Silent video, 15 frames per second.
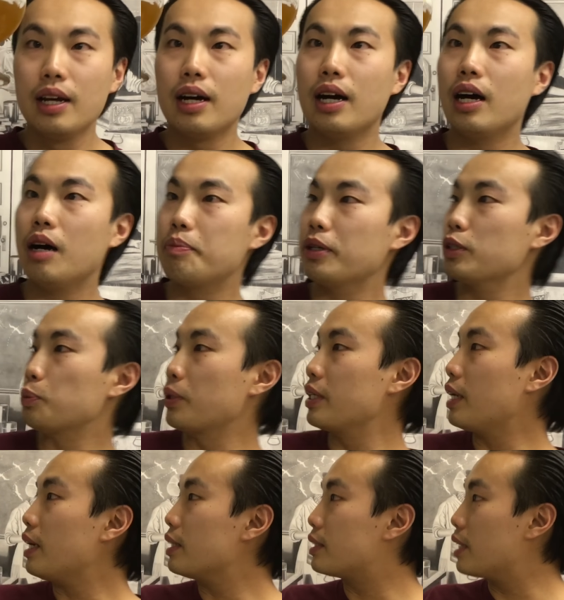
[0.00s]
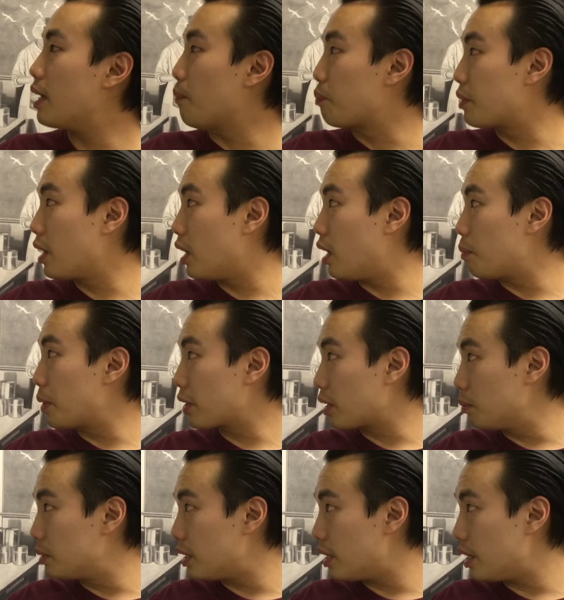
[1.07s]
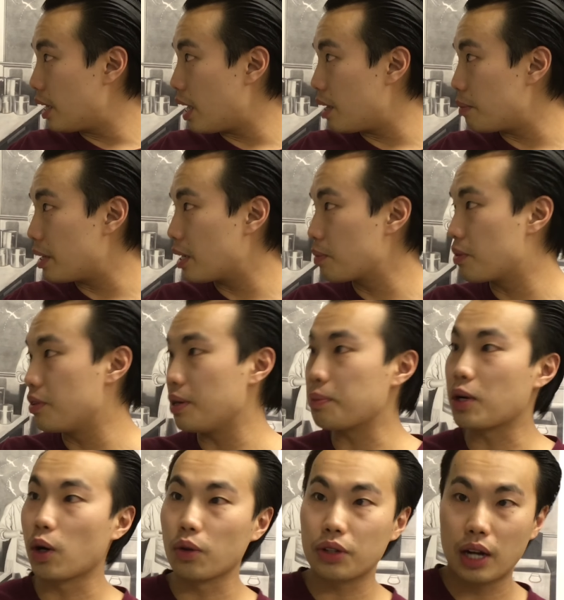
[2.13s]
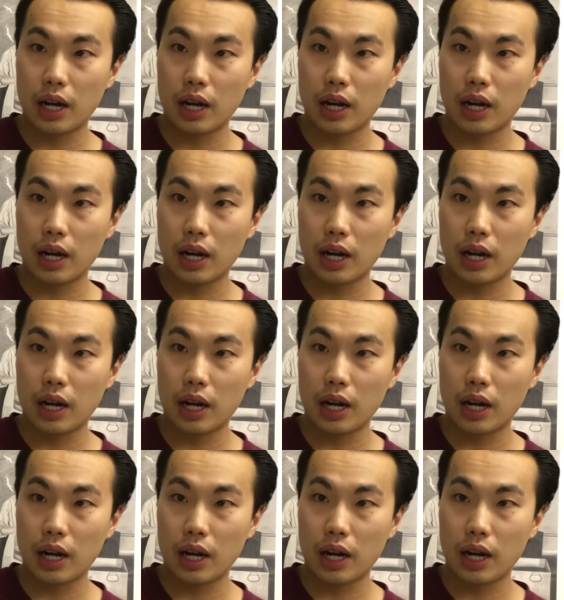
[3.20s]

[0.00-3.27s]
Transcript: Uh, beer's pretty nice, yeah. Uh, beer comes in a medium deep gold